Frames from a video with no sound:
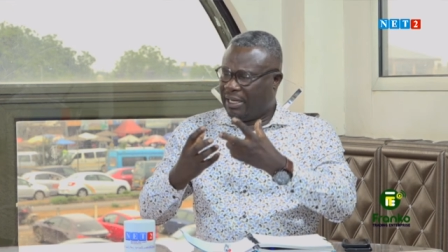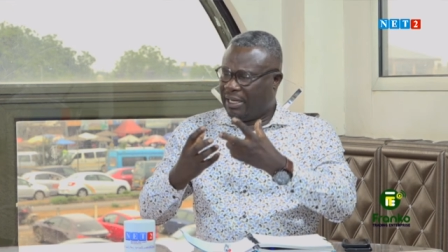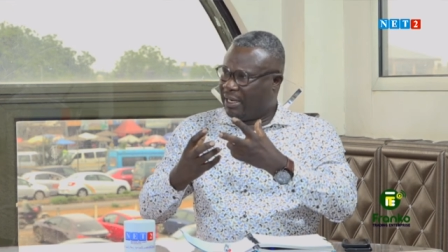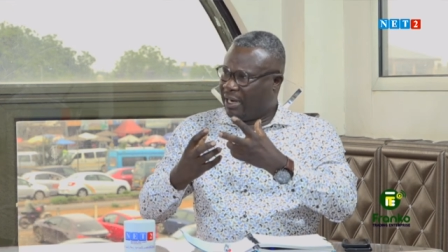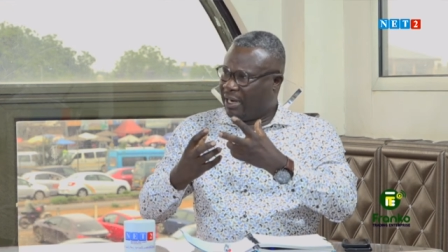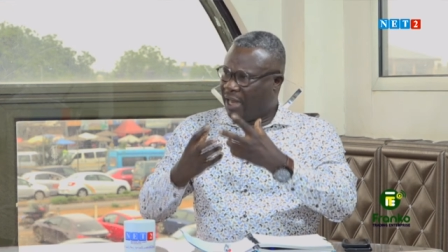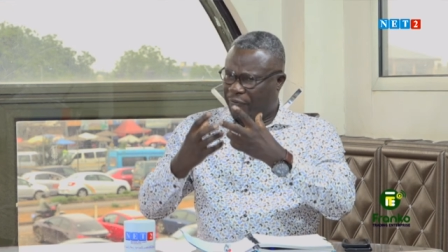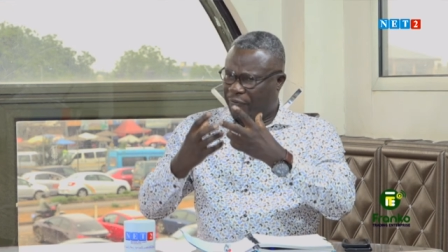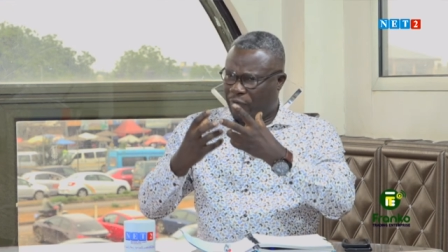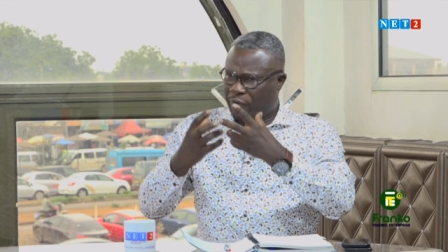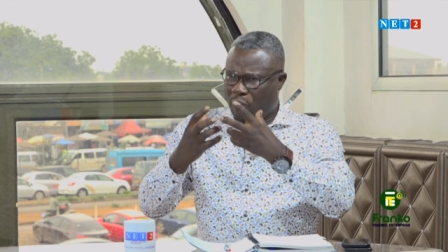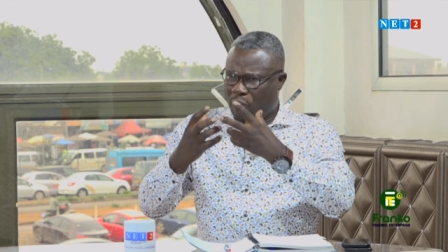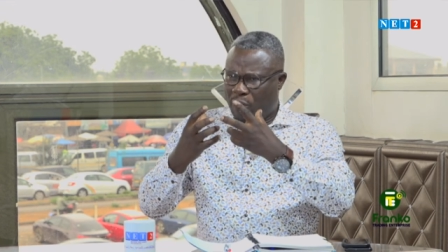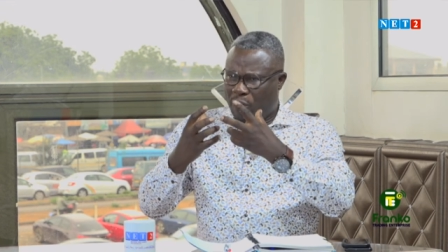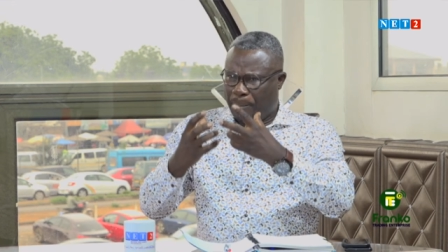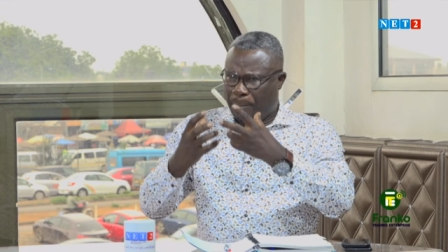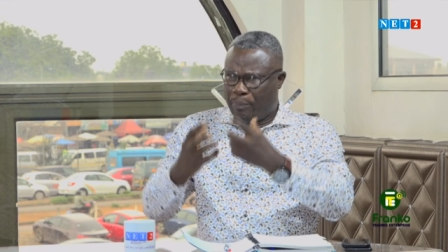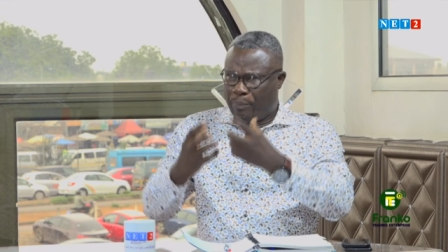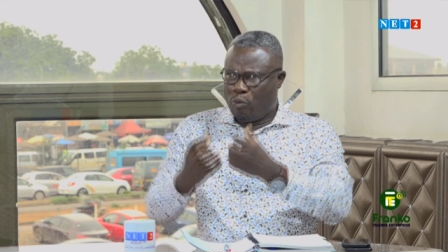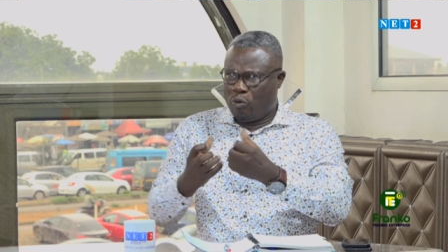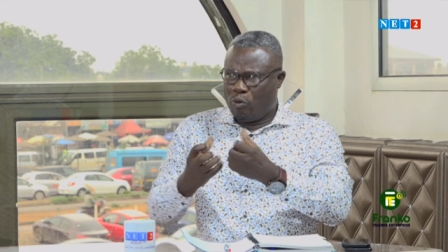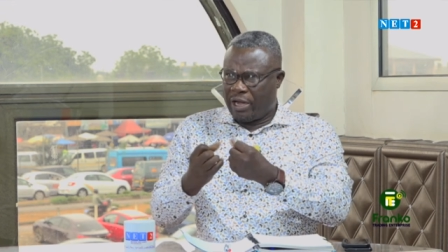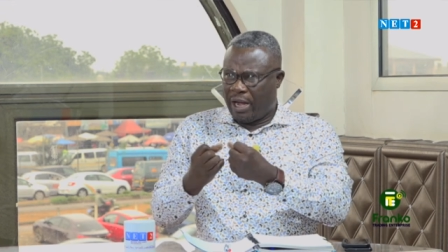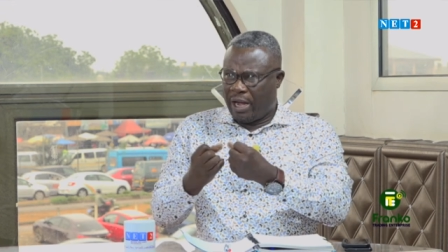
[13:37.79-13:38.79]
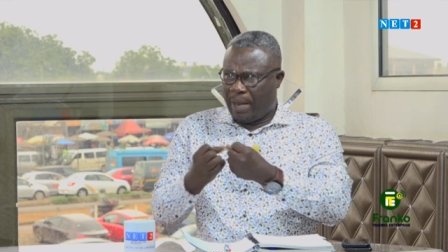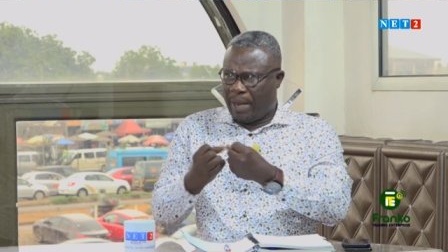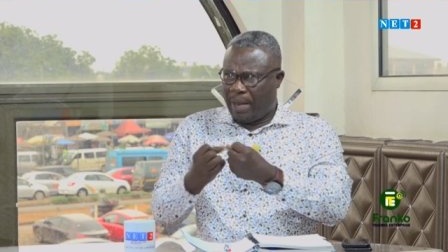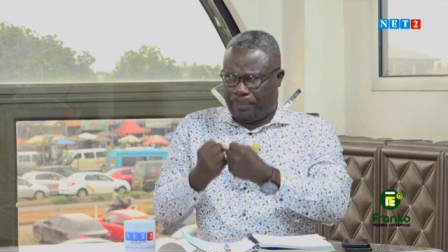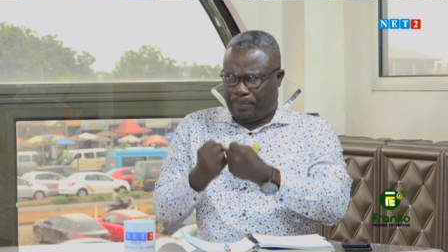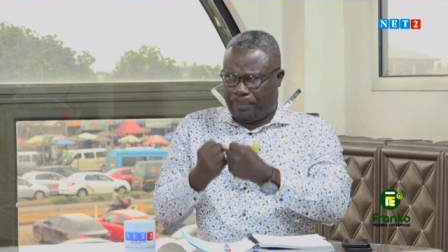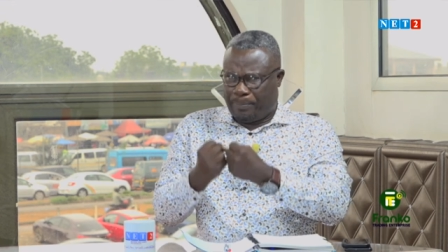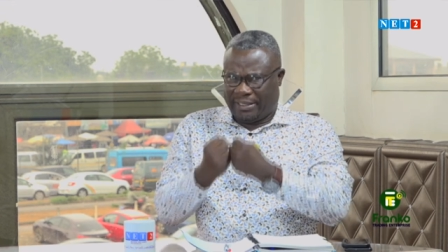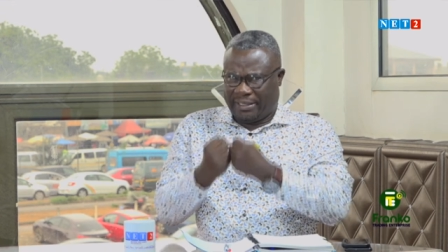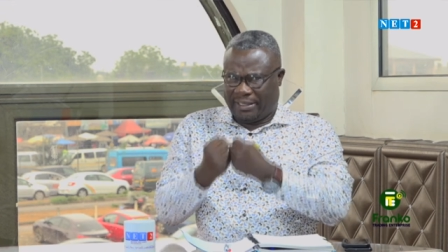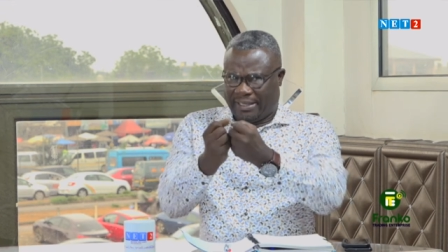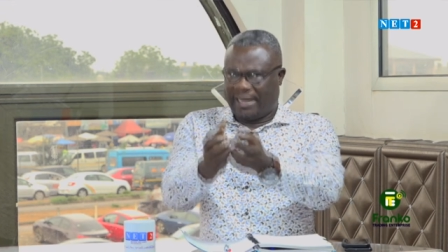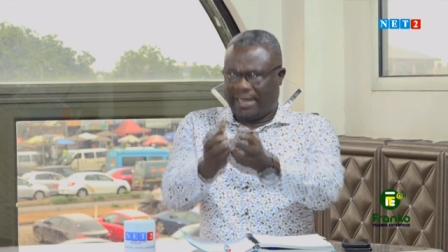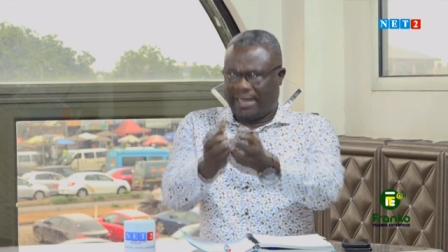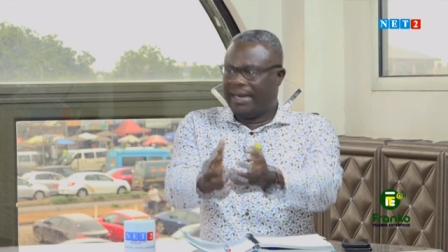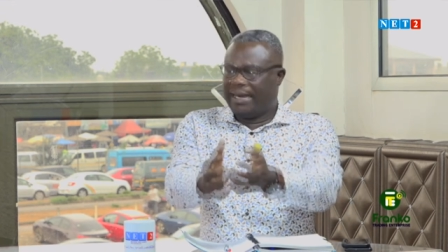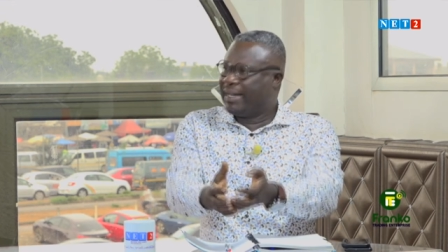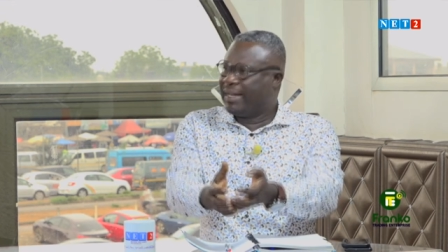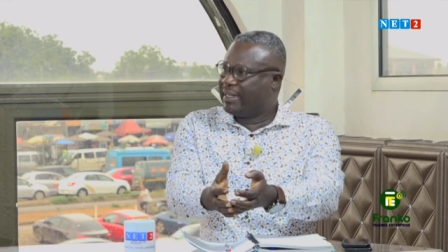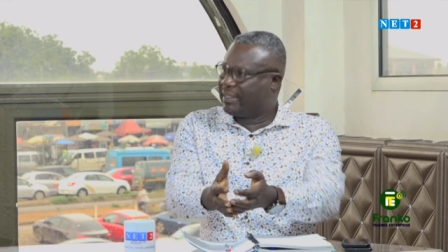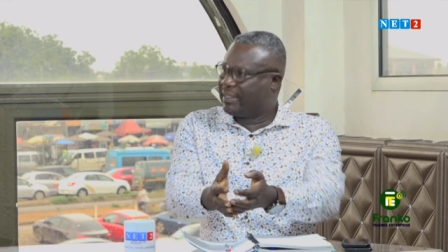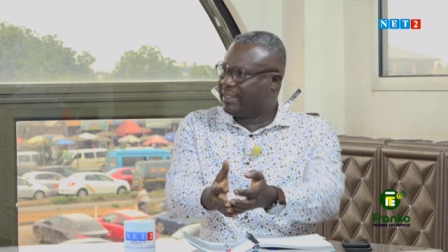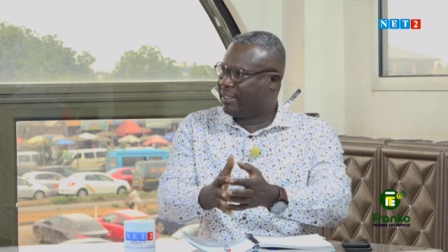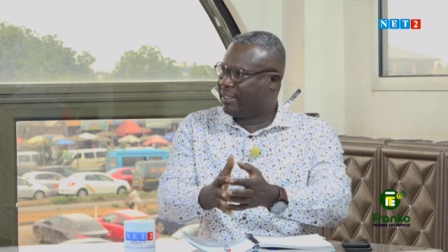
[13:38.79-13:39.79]
Now if you want to
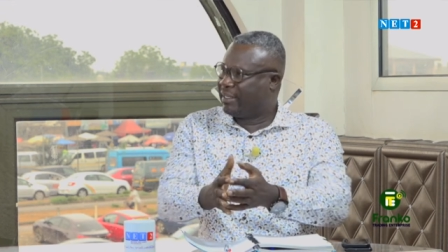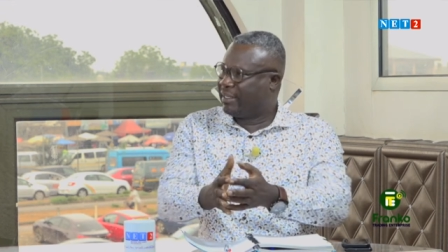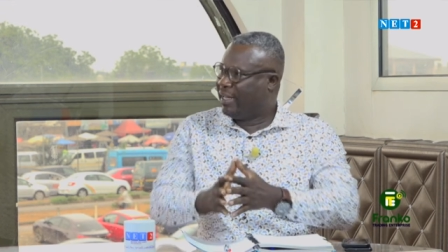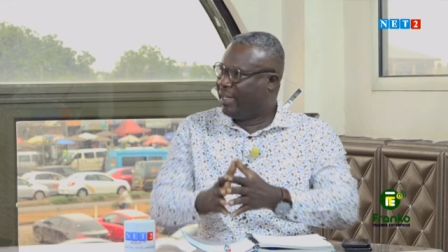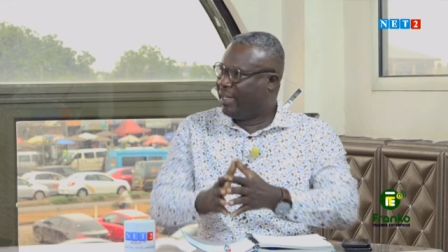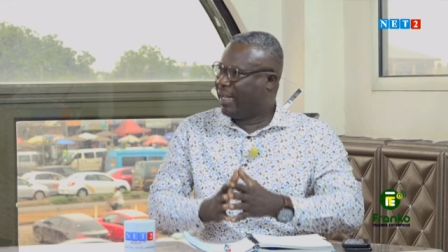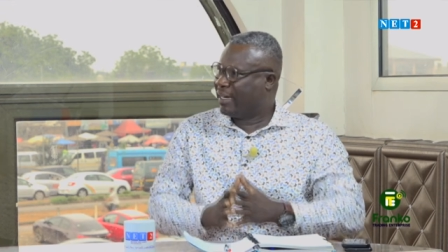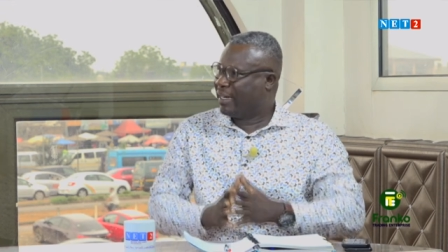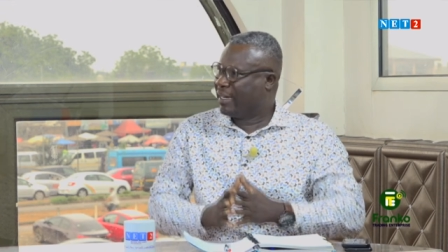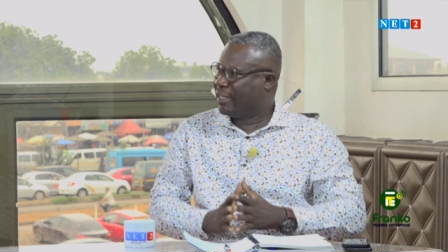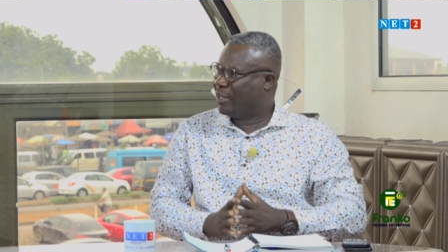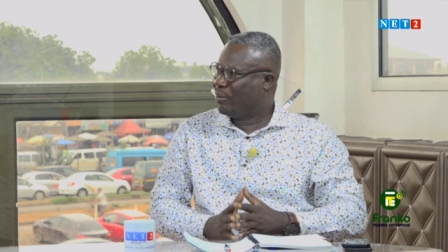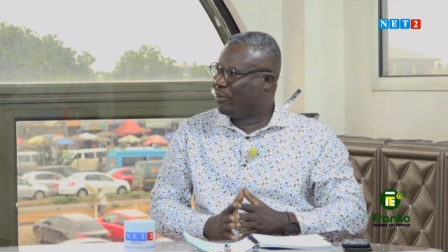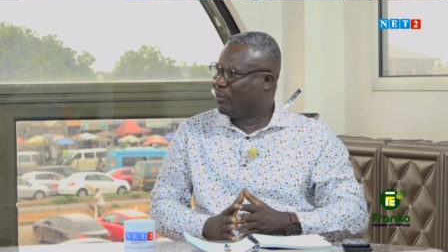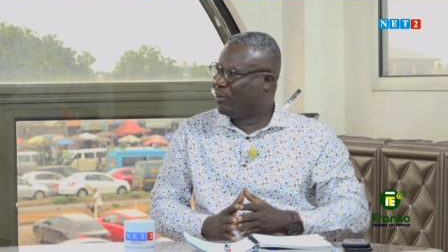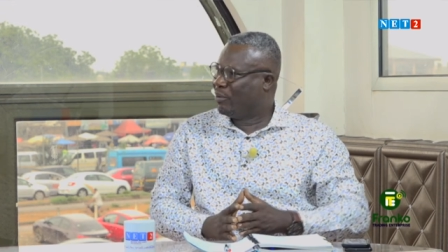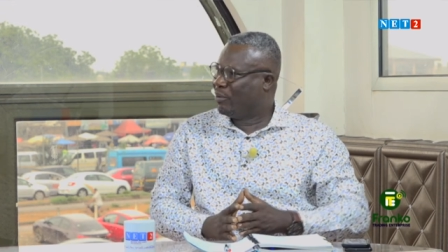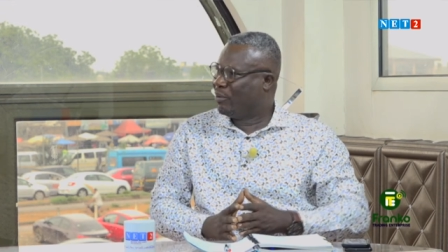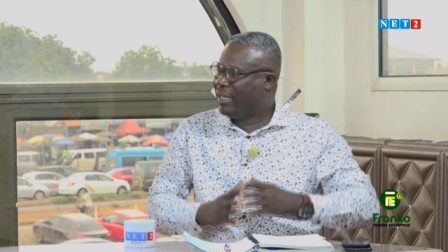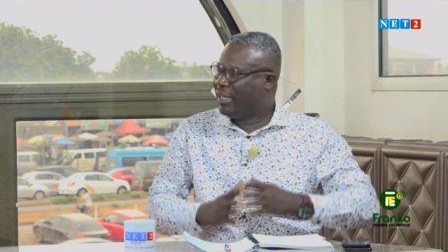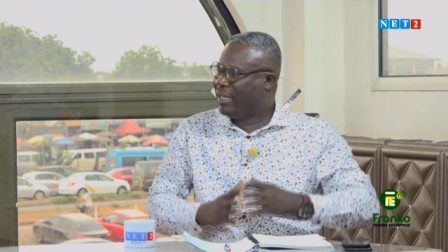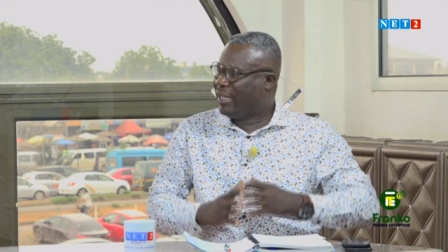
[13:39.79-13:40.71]
practicalize it, adiero.